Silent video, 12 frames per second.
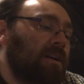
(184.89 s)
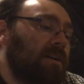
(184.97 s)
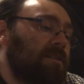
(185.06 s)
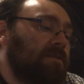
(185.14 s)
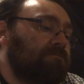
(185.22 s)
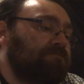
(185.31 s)

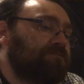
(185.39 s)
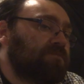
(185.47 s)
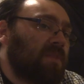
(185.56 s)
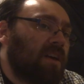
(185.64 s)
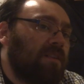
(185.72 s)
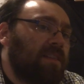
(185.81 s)
Um,
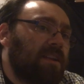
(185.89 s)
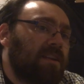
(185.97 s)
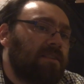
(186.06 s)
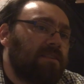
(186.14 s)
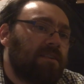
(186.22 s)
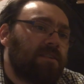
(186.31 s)
and then
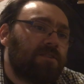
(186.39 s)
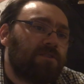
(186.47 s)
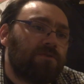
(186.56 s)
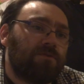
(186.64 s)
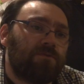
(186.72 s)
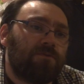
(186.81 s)
in
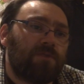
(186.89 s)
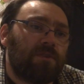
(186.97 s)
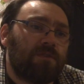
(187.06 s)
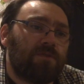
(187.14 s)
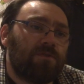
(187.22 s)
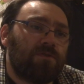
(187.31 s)
issue
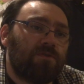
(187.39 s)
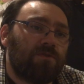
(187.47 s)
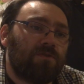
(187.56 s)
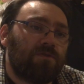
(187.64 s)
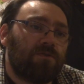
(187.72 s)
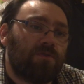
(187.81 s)

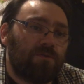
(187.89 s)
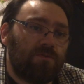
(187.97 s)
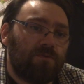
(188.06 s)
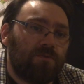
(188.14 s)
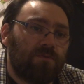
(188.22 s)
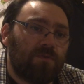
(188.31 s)
two,